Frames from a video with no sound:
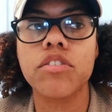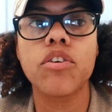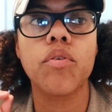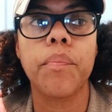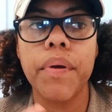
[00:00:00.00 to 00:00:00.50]

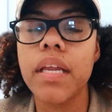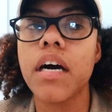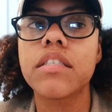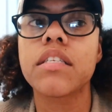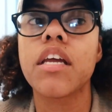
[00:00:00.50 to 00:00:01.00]
So the
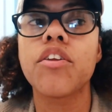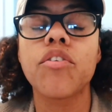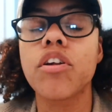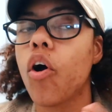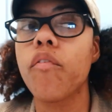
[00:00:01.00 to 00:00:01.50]
peanuts,
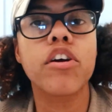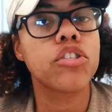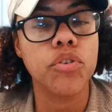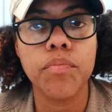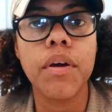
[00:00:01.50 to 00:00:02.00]
you can
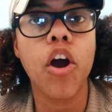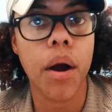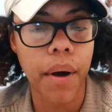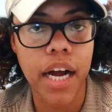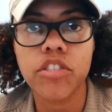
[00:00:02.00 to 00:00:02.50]
overconsume
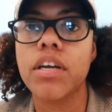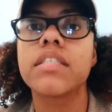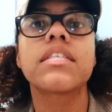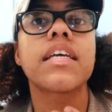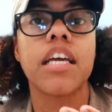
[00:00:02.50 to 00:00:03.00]
carbohydrates,